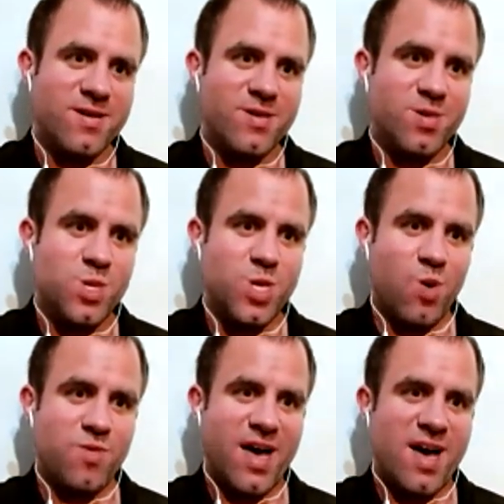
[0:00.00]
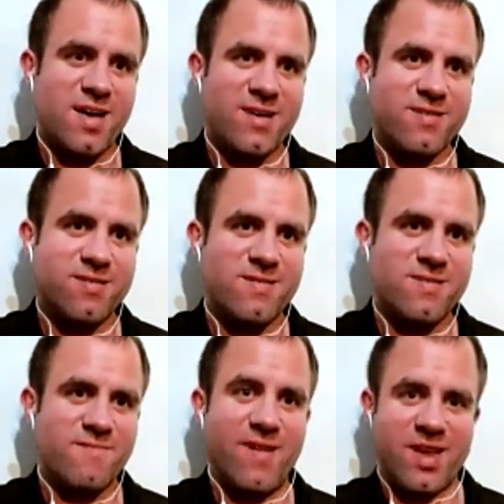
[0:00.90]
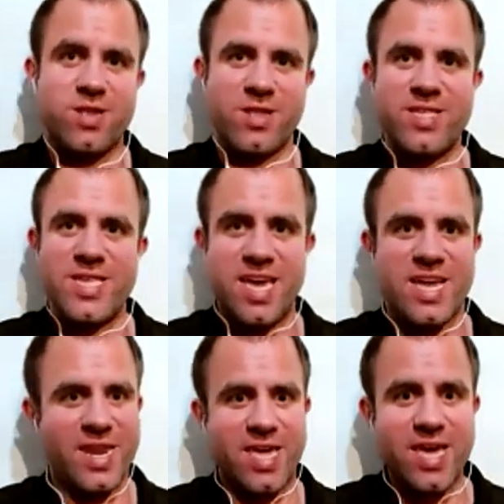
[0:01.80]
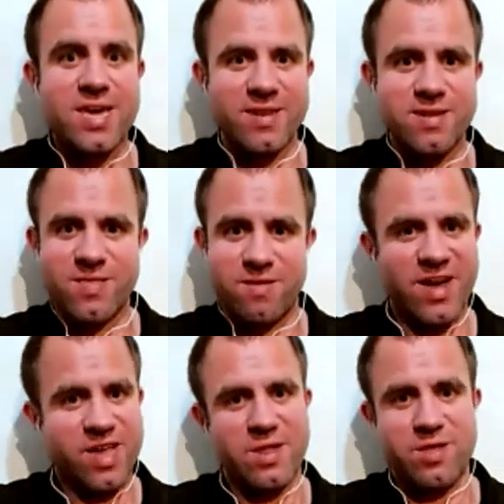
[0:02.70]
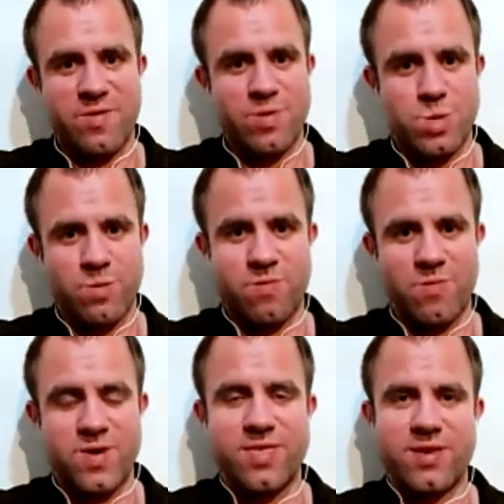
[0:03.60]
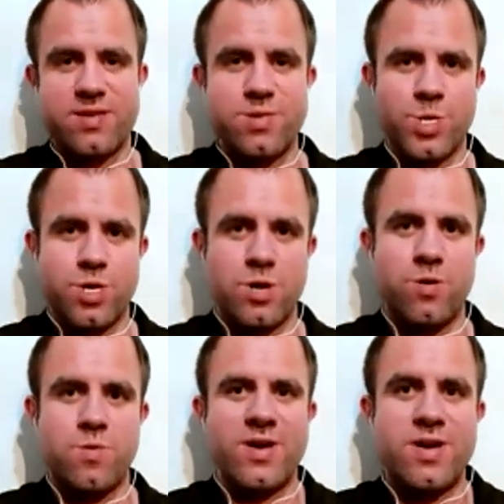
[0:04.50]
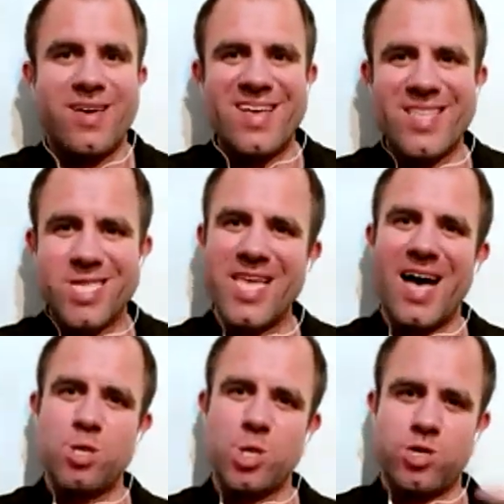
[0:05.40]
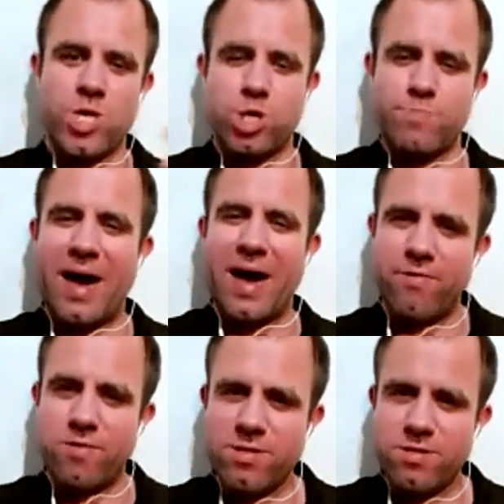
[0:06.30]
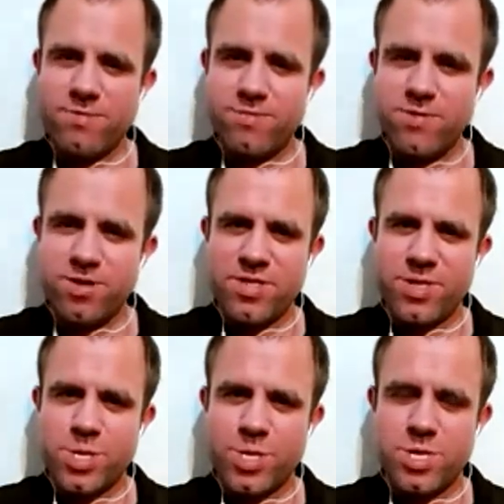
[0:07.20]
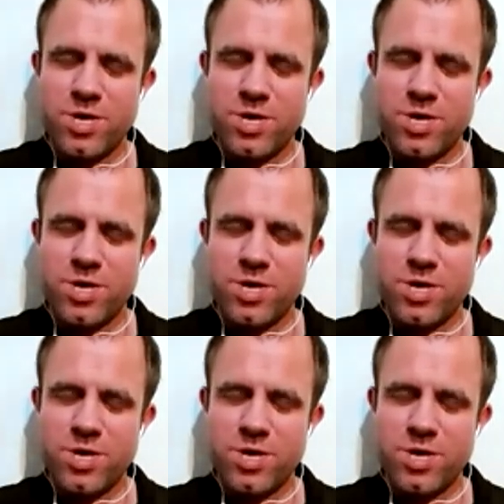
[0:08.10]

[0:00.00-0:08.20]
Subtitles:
so that they're actually taking it in and they're actually doing something with it? So it's that sort of spiral that's